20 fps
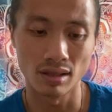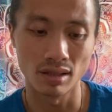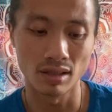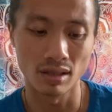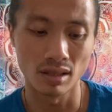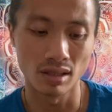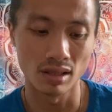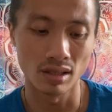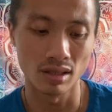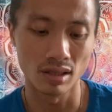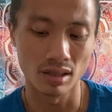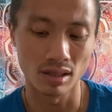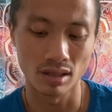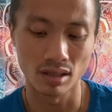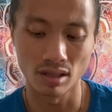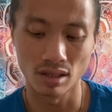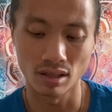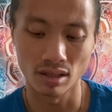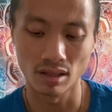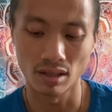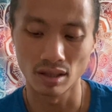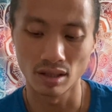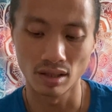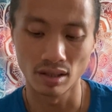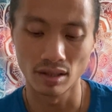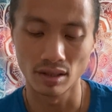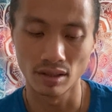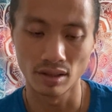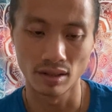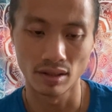
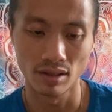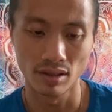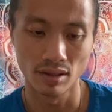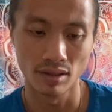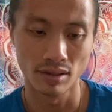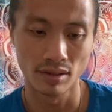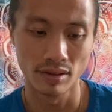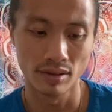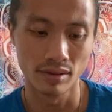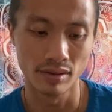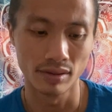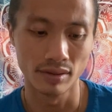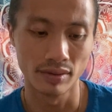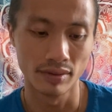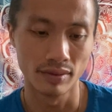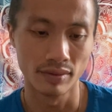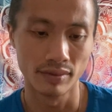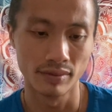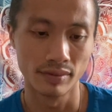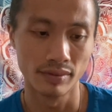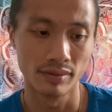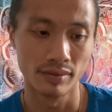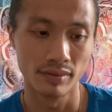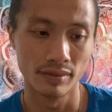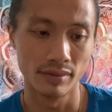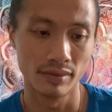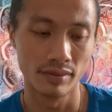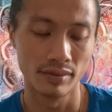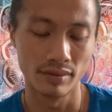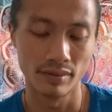
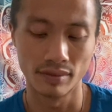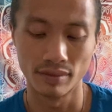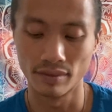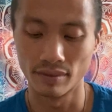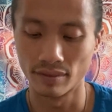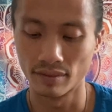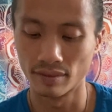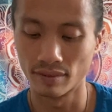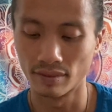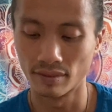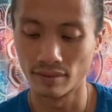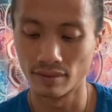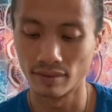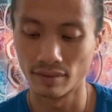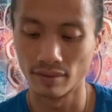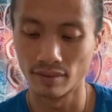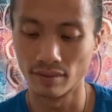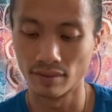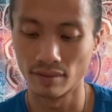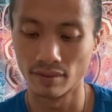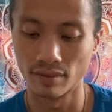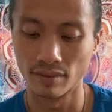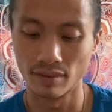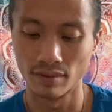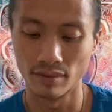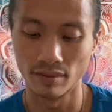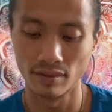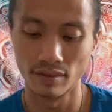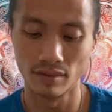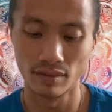
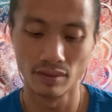(no one is talking)